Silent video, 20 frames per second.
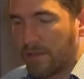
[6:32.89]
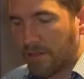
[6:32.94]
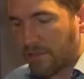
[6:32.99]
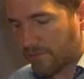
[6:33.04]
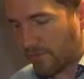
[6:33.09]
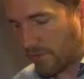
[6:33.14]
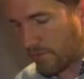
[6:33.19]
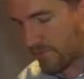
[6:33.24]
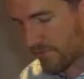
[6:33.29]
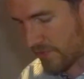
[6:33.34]

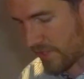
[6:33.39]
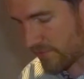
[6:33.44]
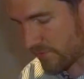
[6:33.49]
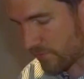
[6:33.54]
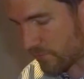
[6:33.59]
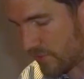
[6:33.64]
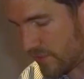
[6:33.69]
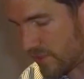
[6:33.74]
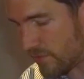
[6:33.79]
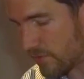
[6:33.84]
So that's
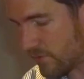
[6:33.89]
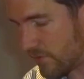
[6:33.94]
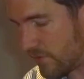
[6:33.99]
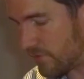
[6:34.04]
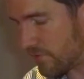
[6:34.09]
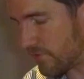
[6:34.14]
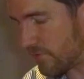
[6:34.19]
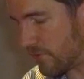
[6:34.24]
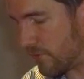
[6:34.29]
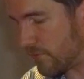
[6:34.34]
a really good
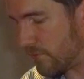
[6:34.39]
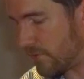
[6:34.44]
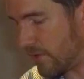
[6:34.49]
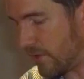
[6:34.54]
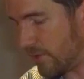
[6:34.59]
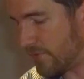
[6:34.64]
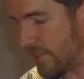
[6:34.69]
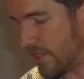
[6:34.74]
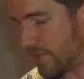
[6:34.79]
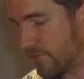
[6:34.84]
thing to do
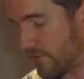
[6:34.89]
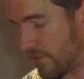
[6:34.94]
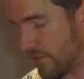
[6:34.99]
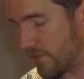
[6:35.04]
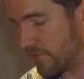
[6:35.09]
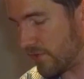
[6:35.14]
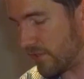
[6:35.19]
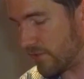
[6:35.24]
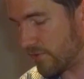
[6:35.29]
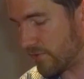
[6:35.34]
on that side
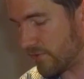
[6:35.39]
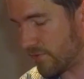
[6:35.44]
of things.